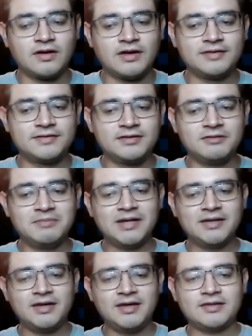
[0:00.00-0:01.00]

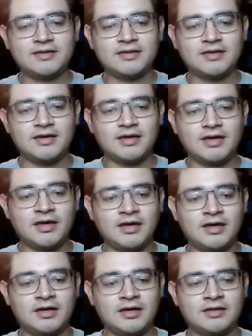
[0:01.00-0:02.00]
intermediate
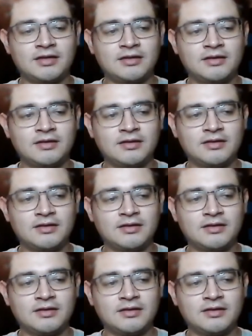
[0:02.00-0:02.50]
and